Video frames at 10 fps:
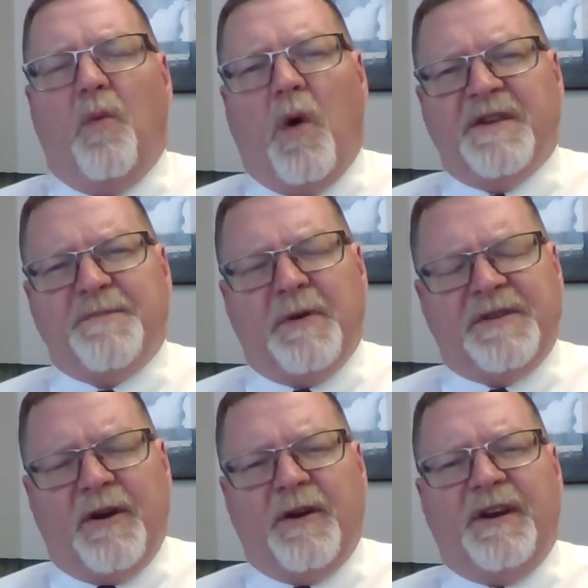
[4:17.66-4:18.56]
Once
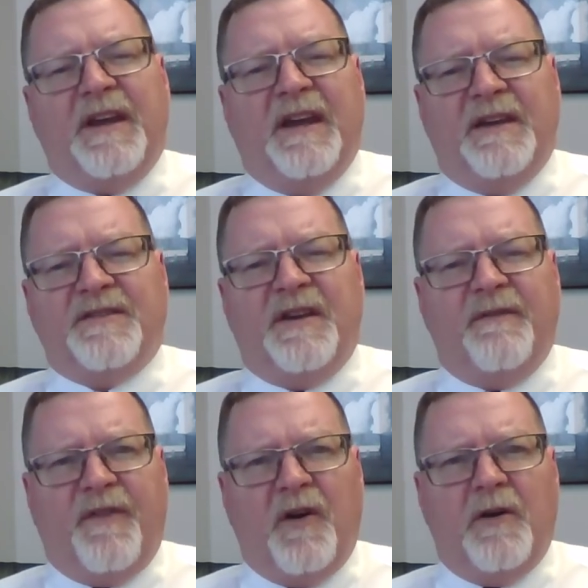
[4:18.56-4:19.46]
paternity is
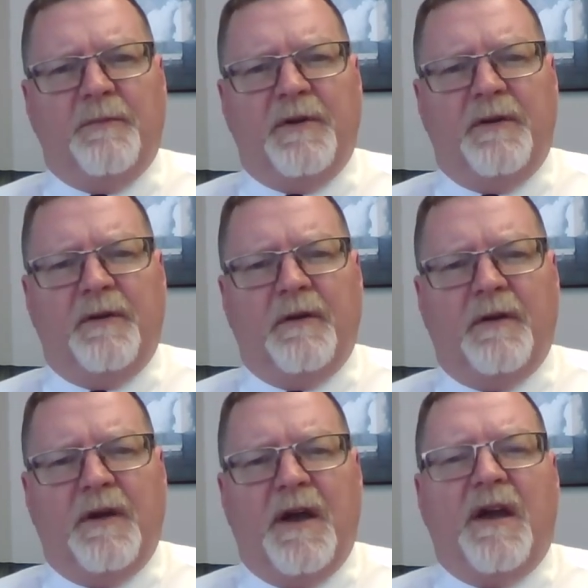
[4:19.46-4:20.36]
confirmed,
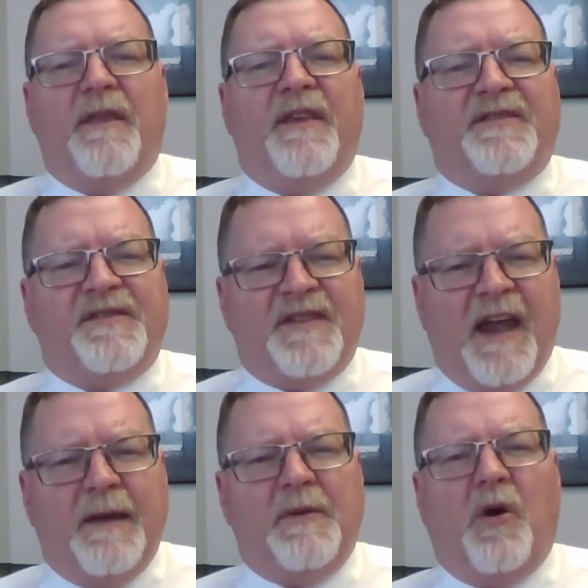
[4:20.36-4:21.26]
the
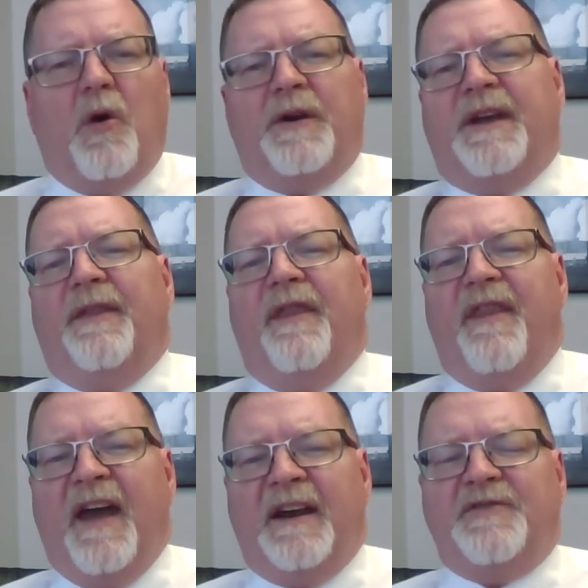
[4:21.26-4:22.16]
same court can
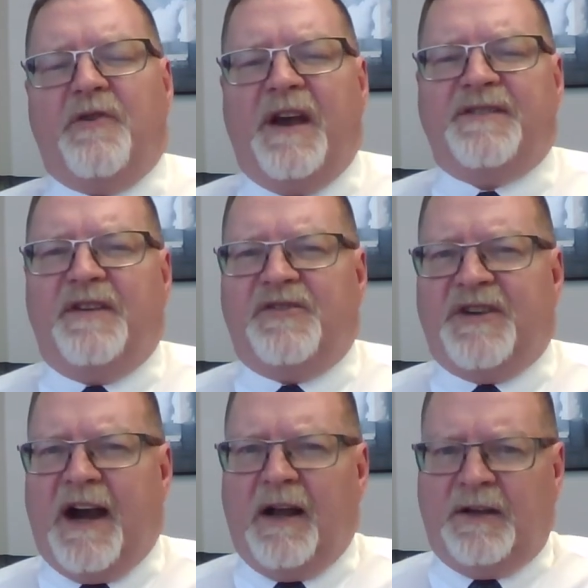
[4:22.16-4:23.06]
then address
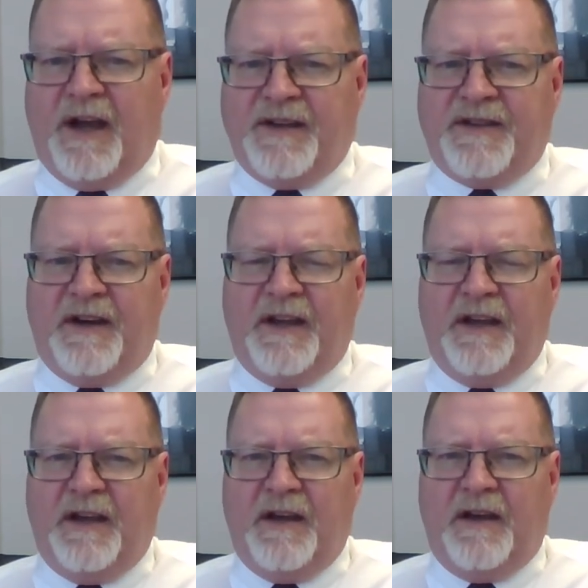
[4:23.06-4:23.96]
child custody,
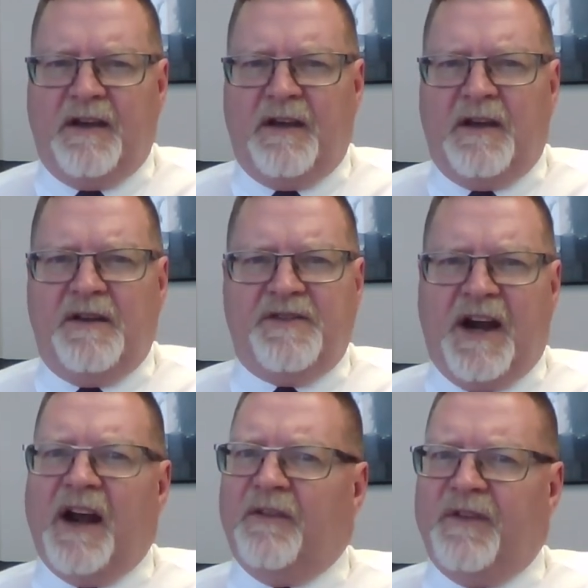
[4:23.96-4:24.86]

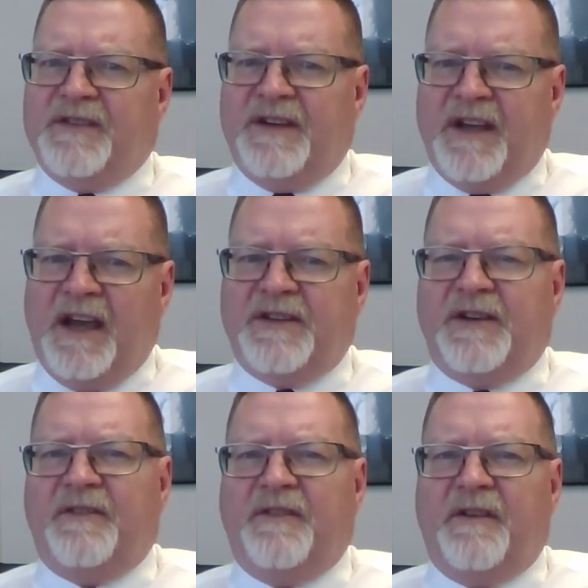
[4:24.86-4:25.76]
child
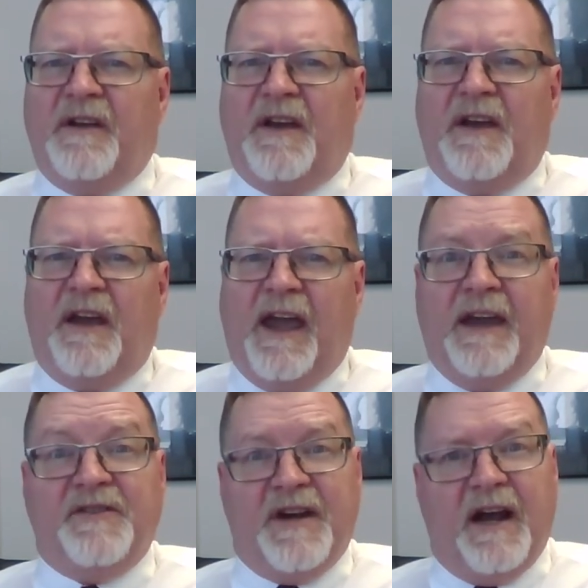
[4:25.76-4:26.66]
visitation,
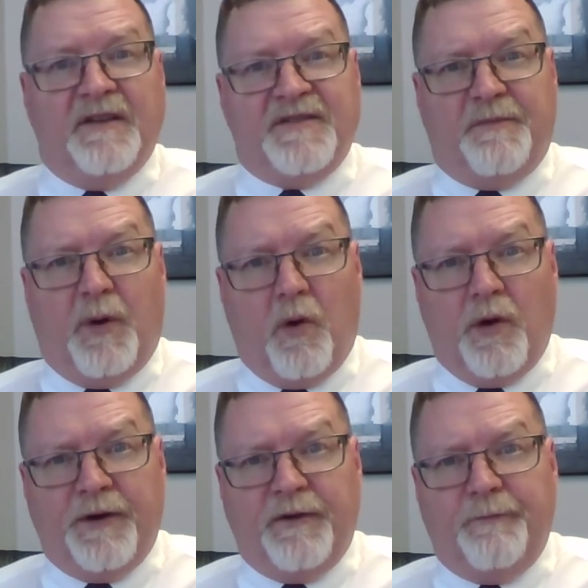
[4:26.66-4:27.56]
and child
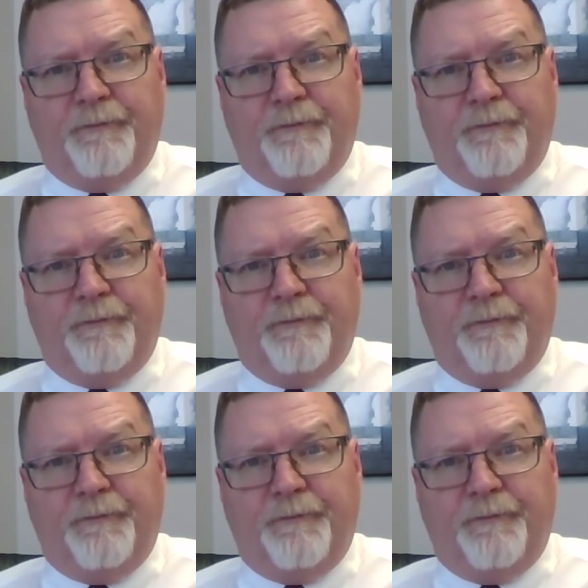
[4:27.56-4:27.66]
support.